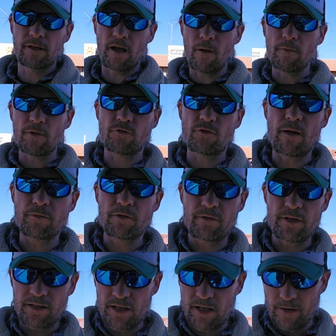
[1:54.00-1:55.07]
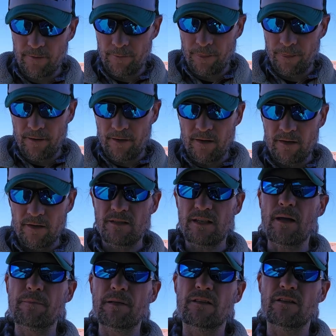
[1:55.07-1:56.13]
almost dropped a receipt.
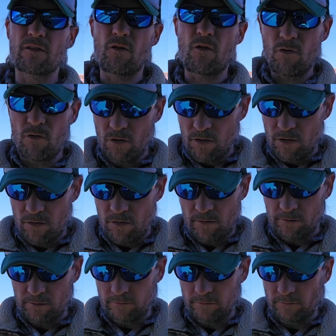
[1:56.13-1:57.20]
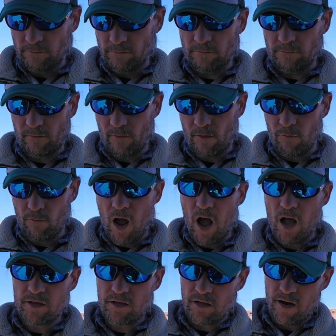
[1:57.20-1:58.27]
Stopped at the local
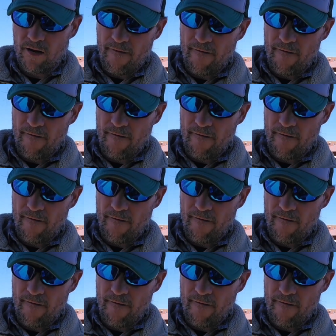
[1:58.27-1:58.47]
Ross.